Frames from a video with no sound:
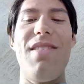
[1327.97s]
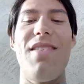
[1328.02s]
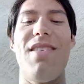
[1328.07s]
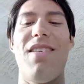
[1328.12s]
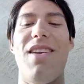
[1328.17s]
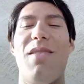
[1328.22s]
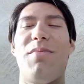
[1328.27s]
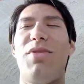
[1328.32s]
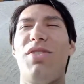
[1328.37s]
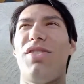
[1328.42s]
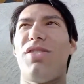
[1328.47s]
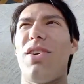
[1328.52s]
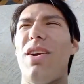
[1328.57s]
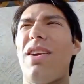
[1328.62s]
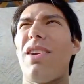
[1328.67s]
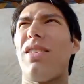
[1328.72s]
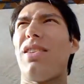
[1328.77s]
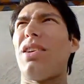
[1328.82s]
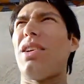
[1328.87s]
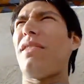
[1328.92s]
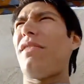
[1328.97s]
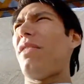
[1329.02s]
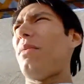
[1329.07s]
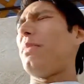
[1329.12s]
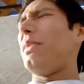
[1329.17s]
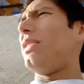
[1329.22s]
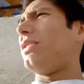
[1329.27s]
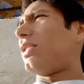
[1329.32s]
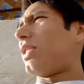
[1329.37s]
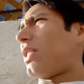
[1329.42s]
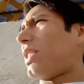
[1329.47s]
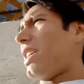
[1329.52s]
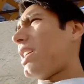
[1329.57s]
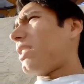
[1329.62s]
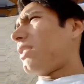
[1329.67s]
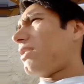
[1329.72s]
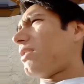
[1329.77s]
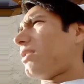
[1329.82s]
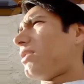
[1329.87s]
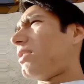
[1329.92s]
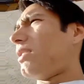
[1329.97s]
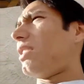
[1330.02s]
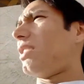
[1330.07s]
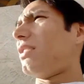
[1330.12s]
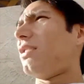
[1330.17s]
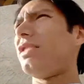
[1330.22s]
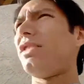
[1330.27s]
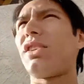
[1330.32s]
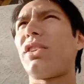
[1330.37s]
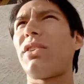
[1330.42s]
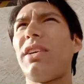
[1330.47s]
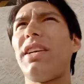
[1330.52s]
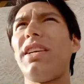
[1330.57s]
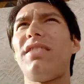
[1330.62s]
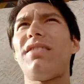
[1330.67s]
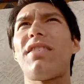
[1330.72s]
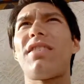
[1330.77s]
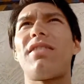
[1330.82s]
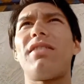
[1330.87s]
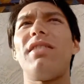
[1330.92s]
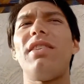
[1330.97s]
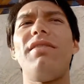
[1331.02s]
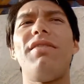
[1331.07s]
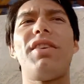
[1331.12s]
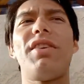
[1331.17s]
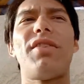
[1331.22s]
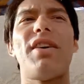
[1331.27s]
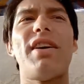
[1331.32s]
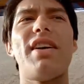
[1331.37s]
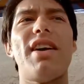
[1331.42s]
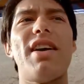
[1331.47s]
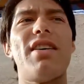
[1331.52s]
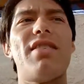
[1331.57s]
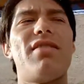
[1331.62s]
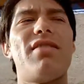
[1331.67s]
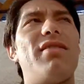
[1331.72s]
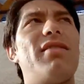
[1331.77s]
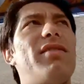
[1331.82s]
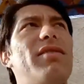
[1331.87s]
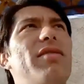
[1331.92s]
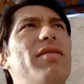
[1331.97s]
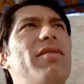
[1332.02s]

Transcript: And I'm just trying to learn from these greats. And there's greats that are living right now.